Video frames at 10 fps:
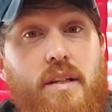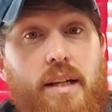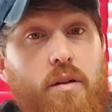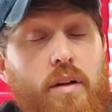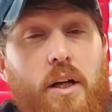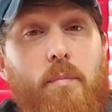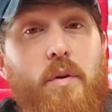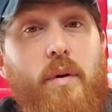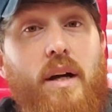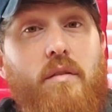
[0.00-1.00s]
and it'll help
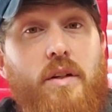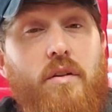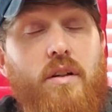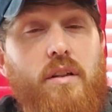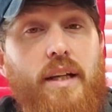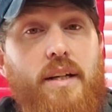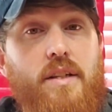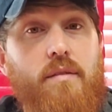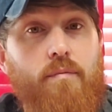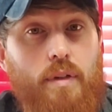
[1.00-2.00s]
you out in your
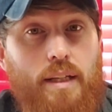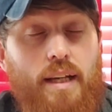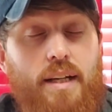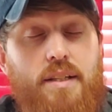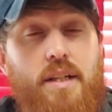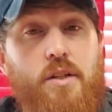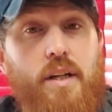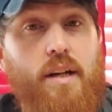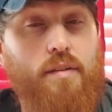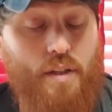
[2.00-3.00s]
collecting. And like I said,
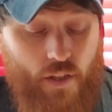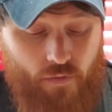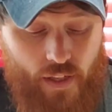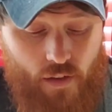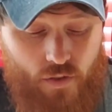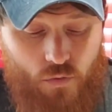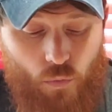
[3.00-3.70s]
check out the other videos as